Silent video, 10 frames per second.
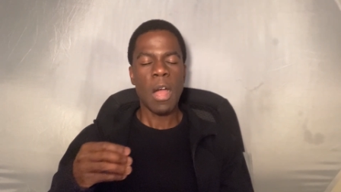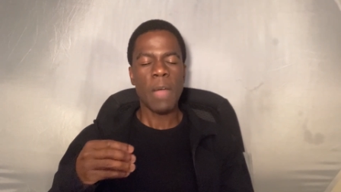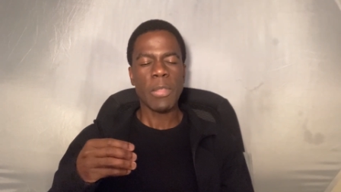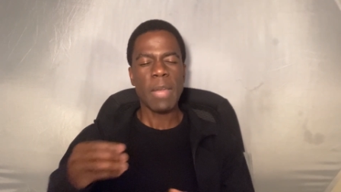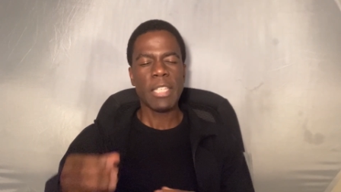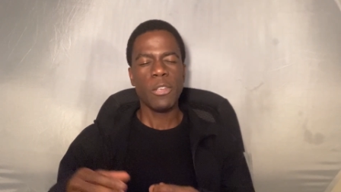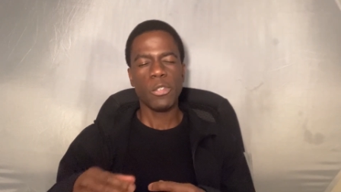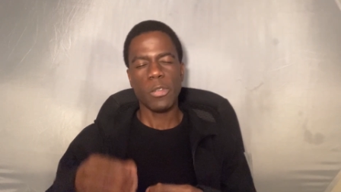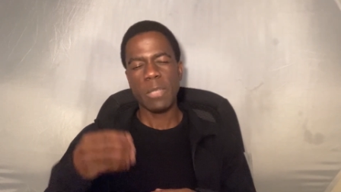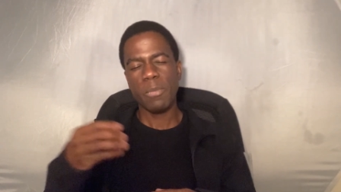optimize the
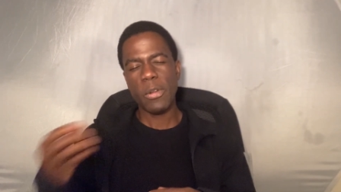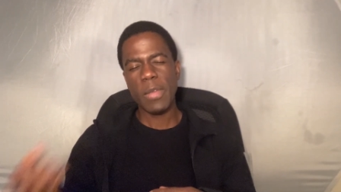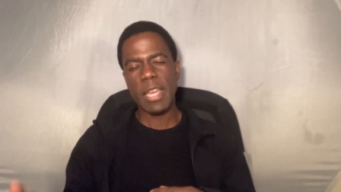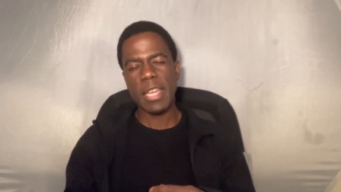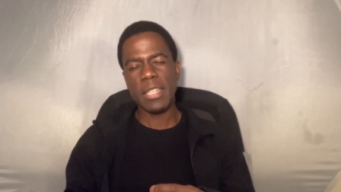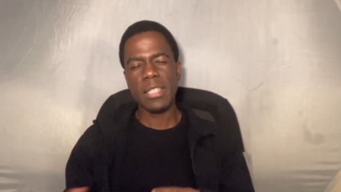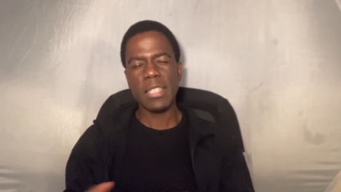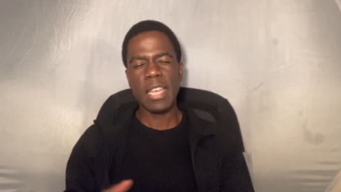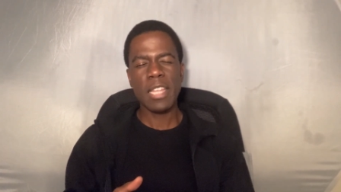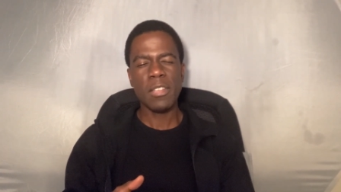user experience,
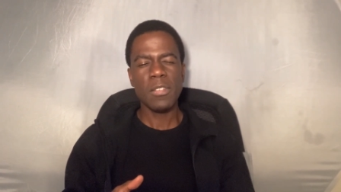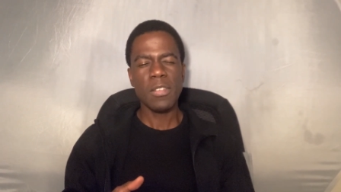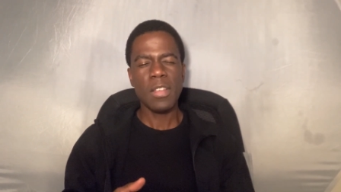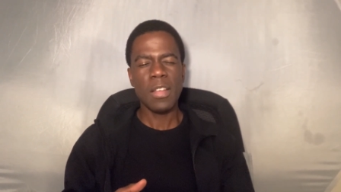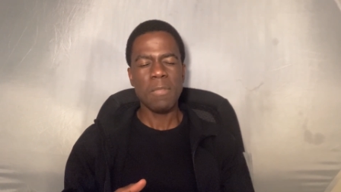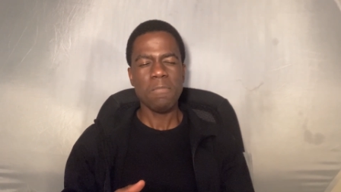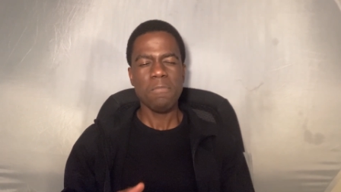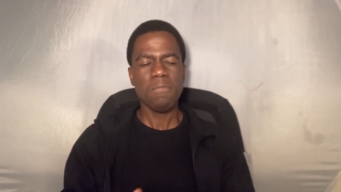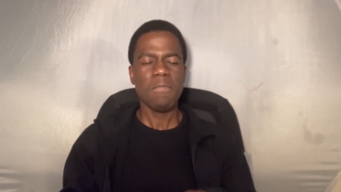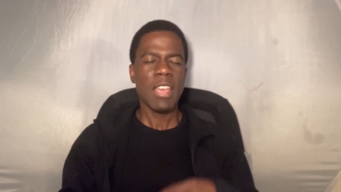and
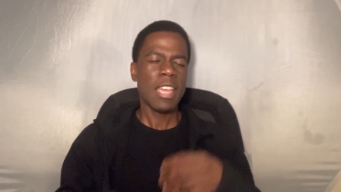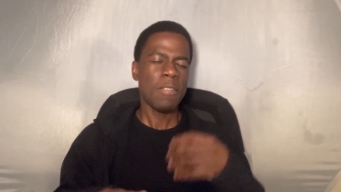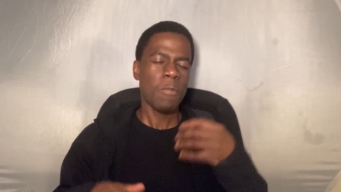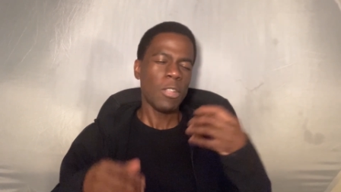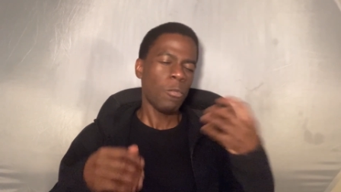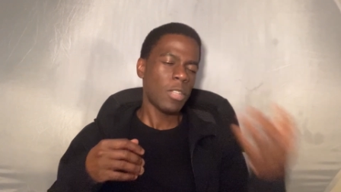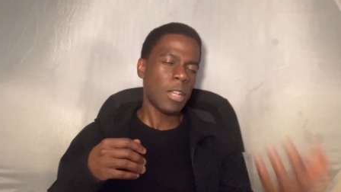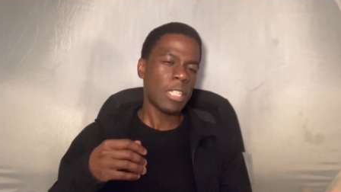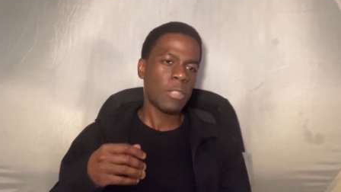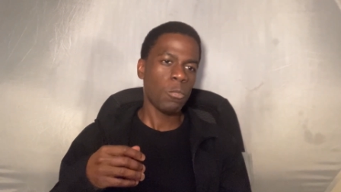
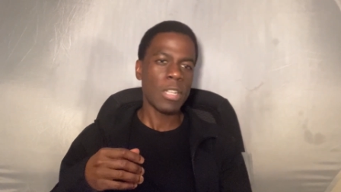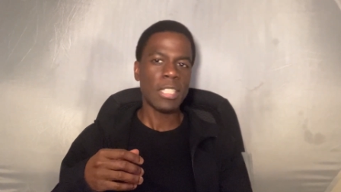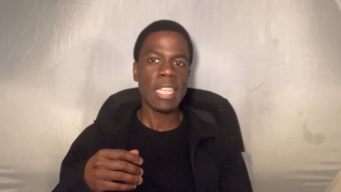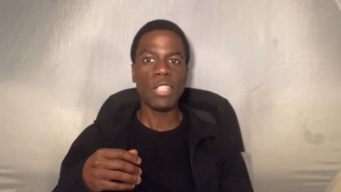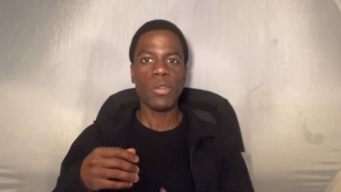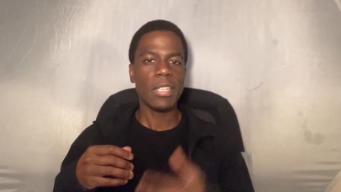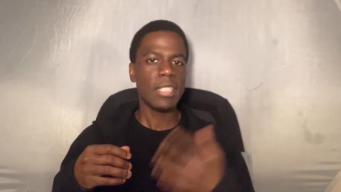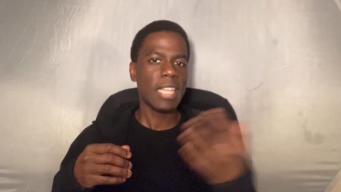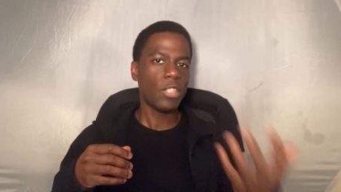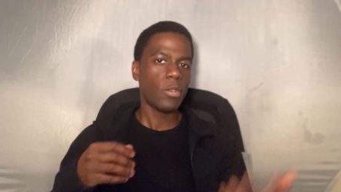et cetera, et
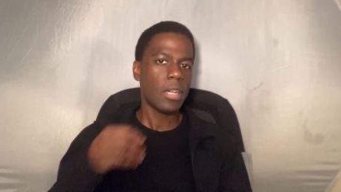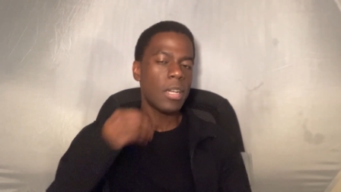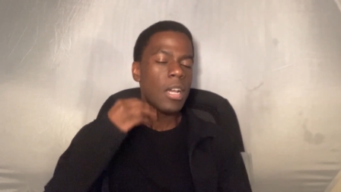cetera.